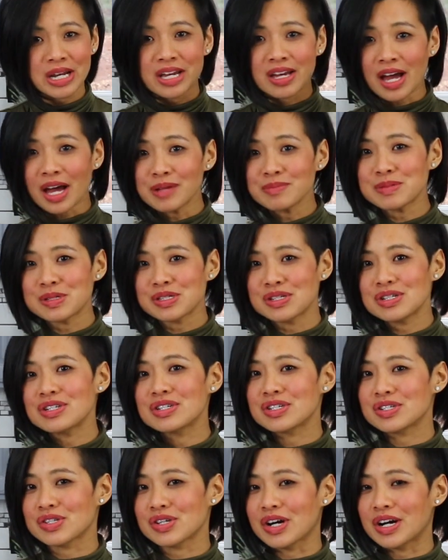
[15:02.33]
it comes to
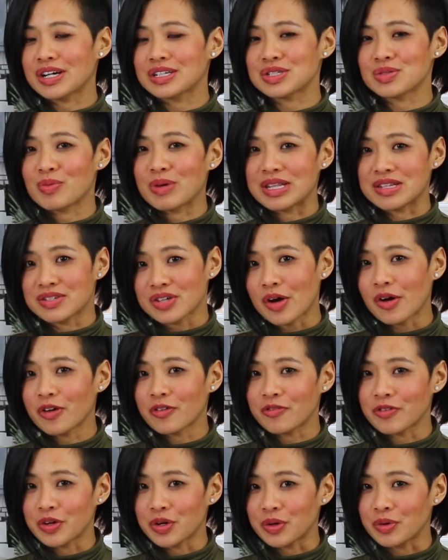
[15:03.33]
dessert with
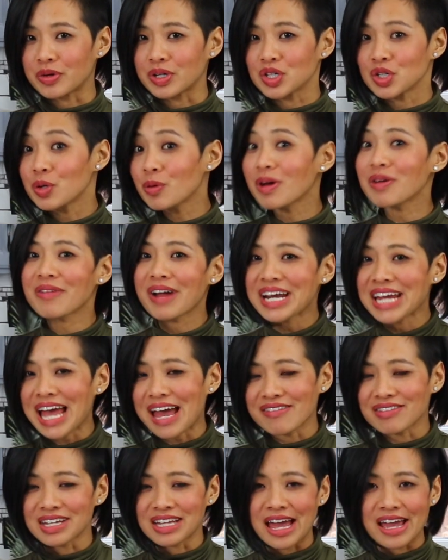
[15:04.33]
tofu, you already
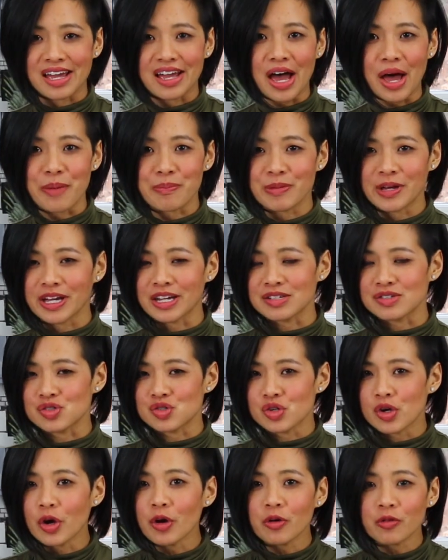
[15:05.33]
have a leg up because
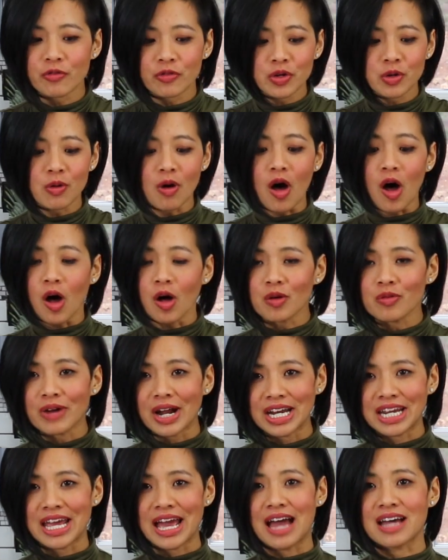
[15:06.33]
tofu
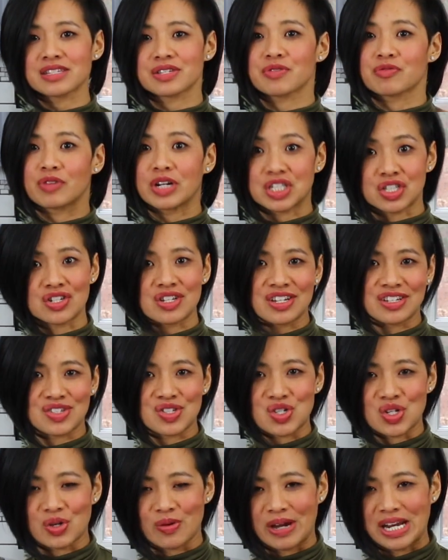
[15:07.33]
already has a
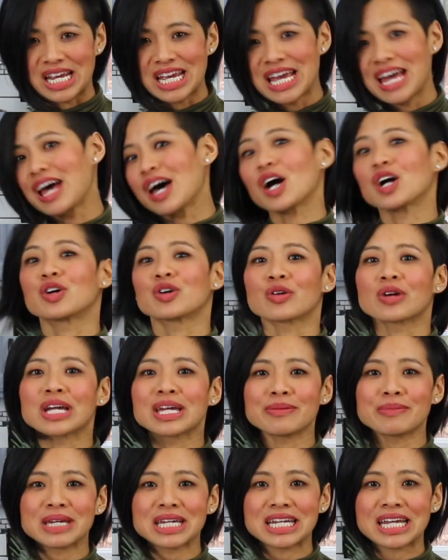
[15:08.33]
richness to it, a
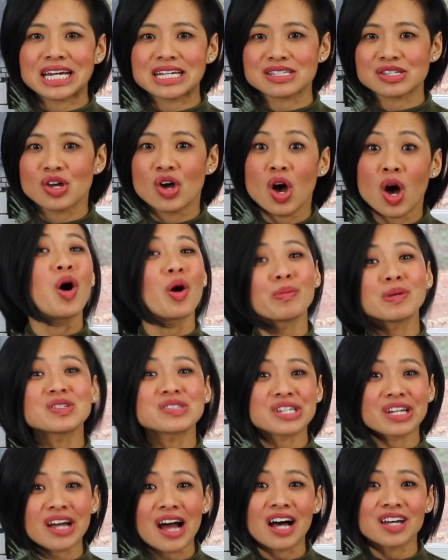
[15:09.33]
creaminess,
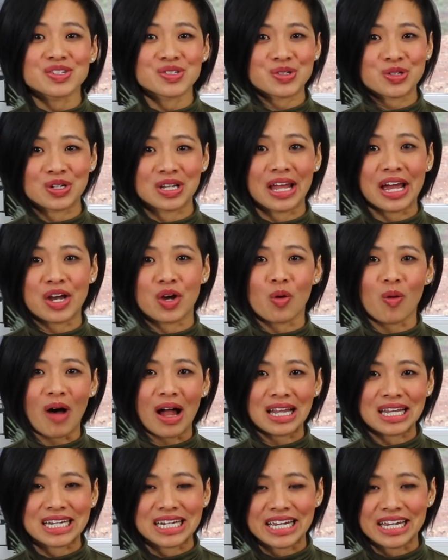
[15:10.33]
almost a custard-like
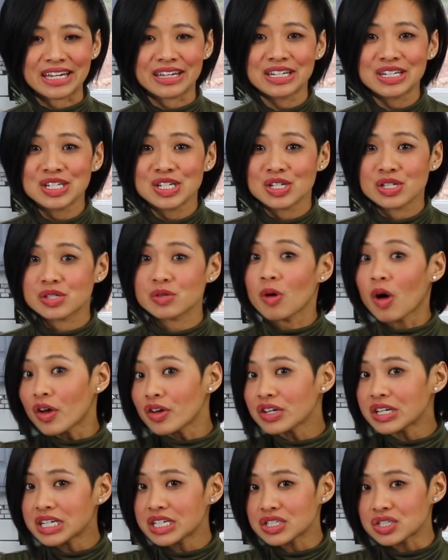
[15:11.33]
quality. So
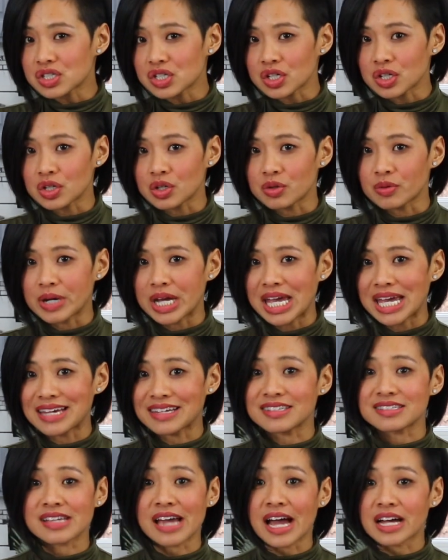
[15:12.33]
all you need to do
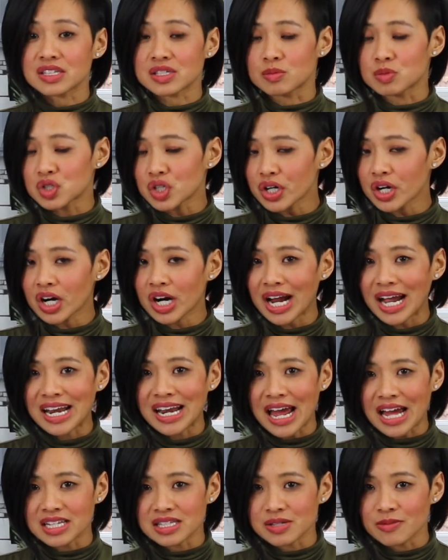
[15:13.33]
is add some sugar
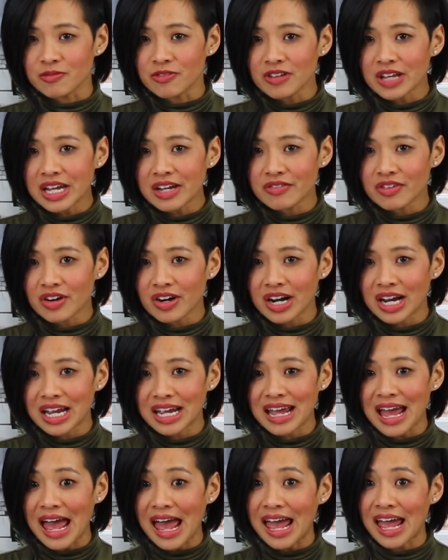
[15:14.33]
and add some
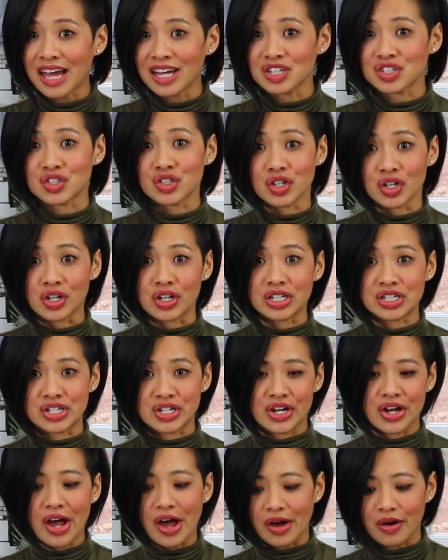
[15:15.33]
flavoring and you're good
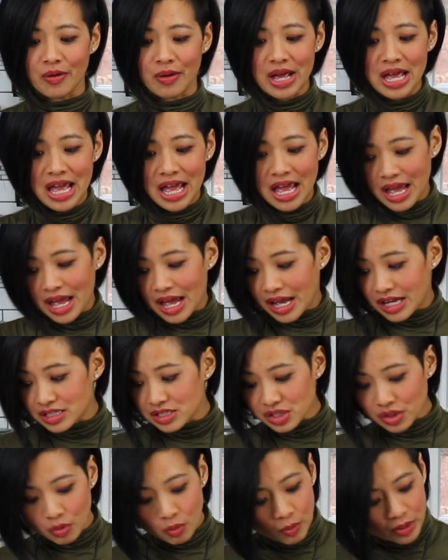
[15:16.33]
to go.
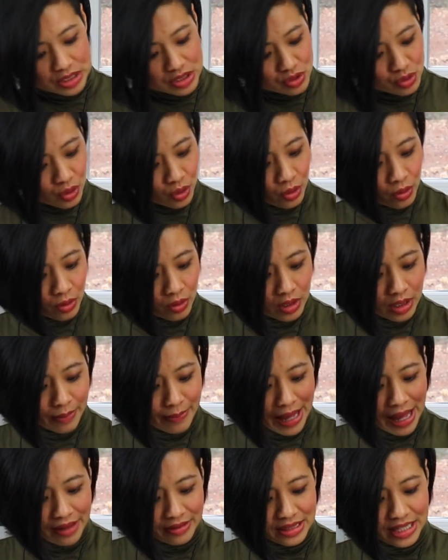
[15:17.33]
And so what's cool
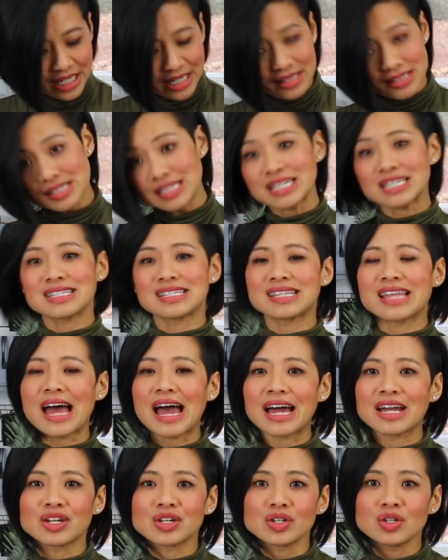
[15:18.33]
about this is
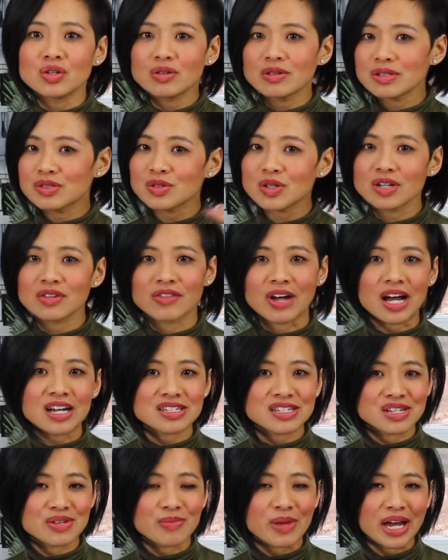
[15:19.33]
that you can sort of
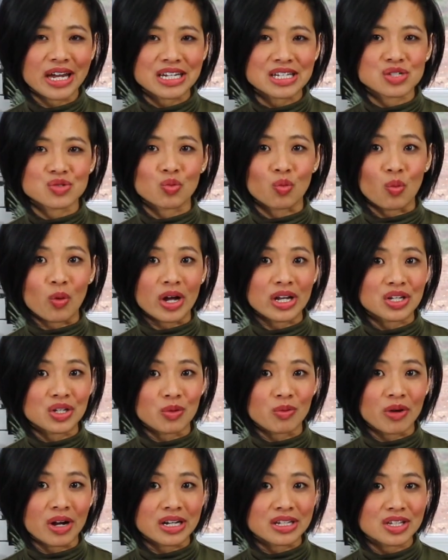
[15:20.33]
customize what
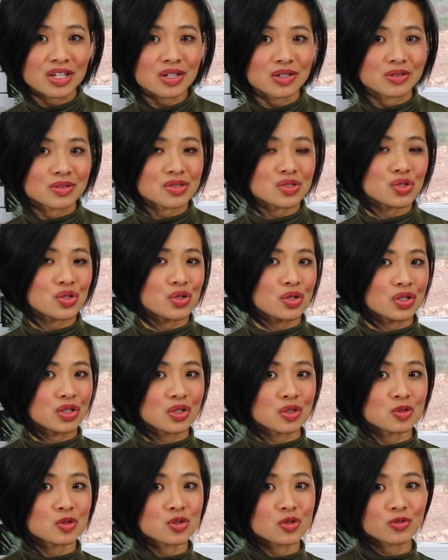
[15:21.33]
you want to use. You can
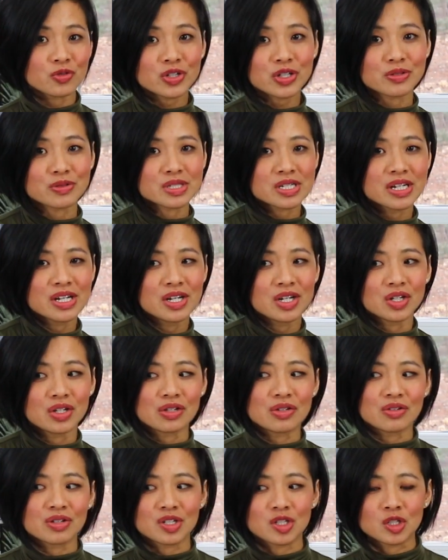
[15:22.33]
use fruit,
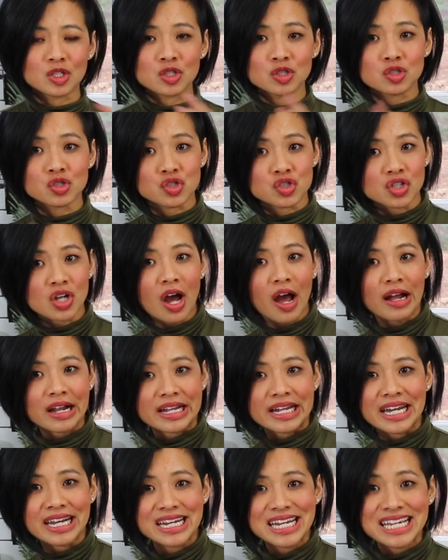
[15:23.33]
you can use
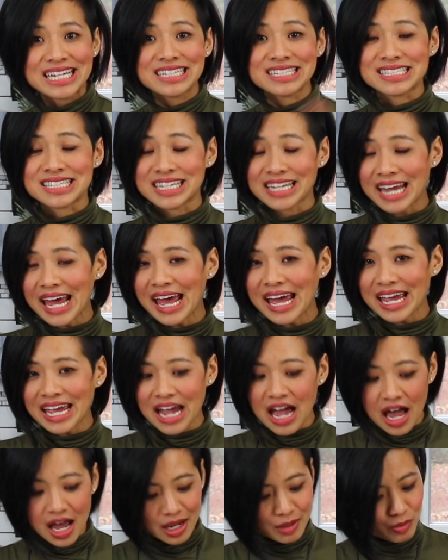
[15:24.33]
chocolate.
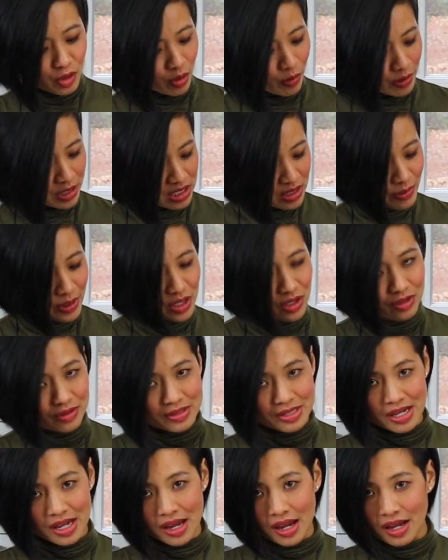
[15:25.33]
Today I'm going to be
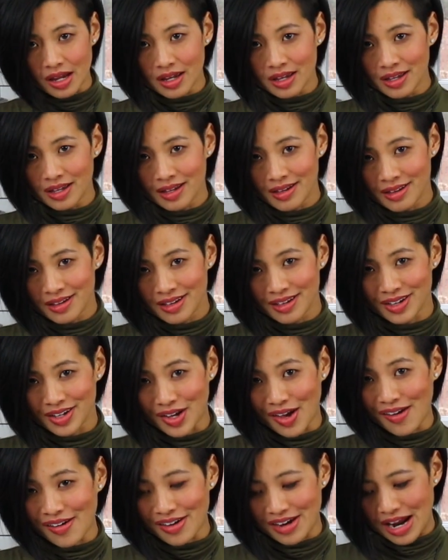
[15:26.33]
using
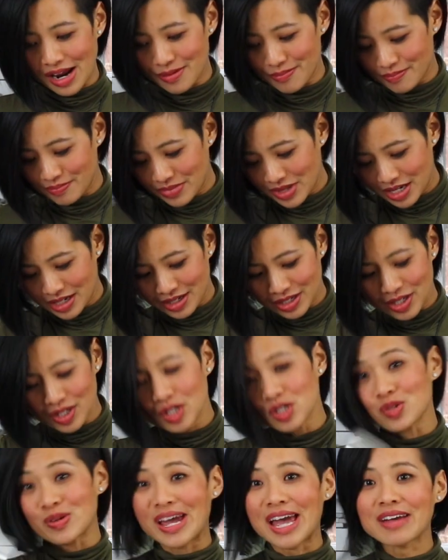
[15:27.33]
coconut.
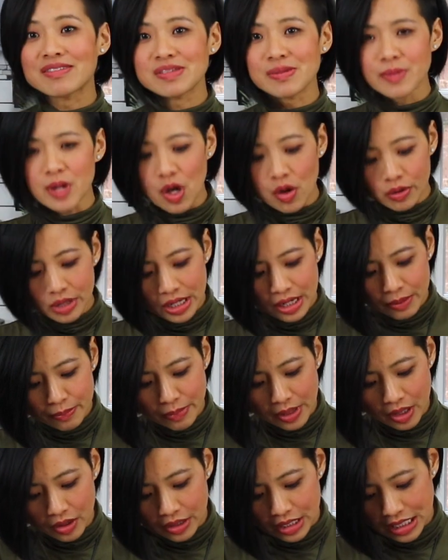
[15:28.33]
So I have some coconut
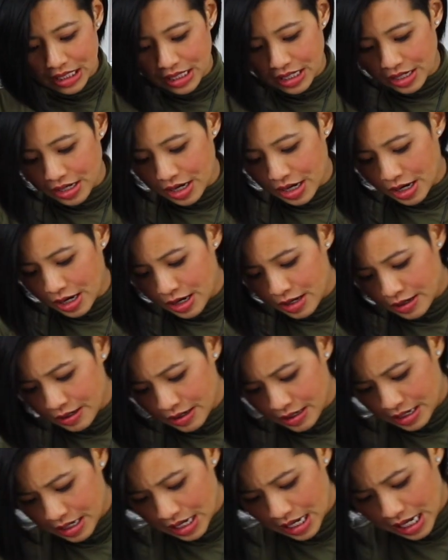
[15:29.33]
milk here
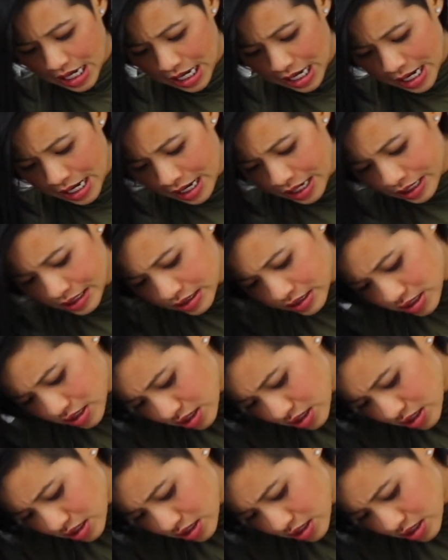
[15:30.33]
and